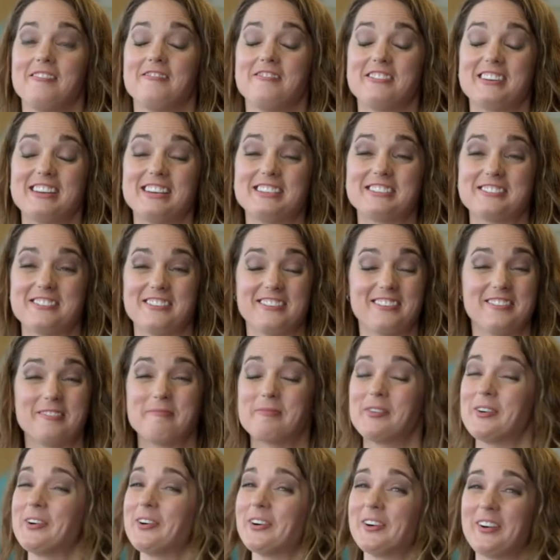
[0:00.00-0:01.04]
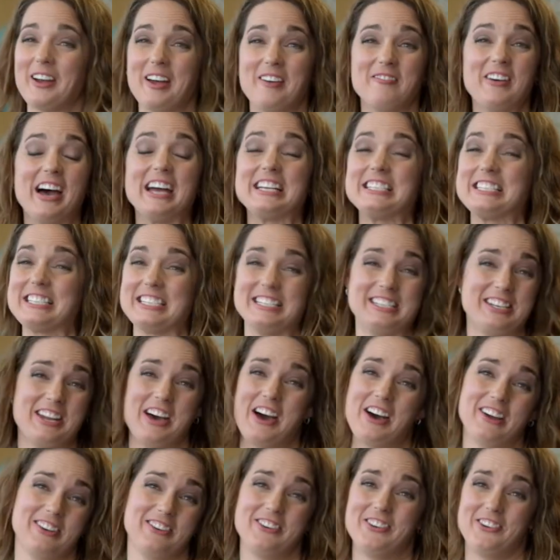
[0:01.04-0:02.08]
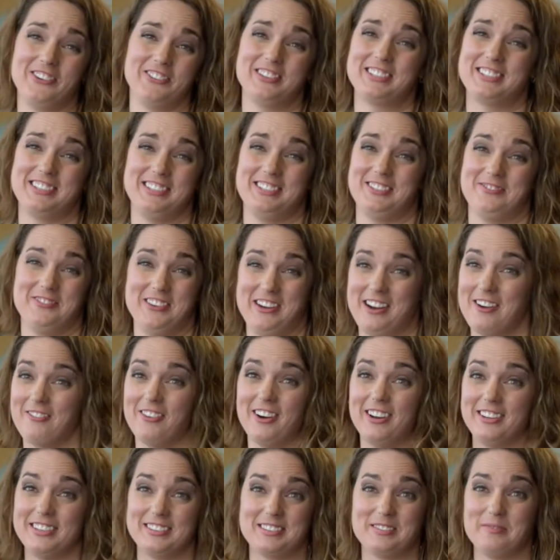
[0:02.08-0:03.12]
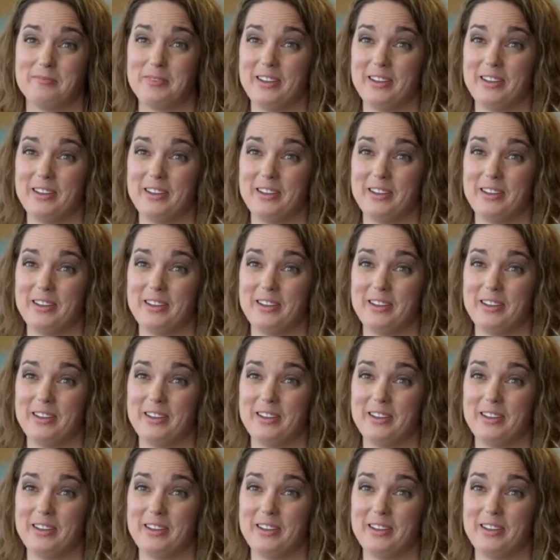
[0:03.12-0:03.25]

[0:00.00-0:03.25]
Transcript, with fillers: When I started the program, I did not know this is where I wanted to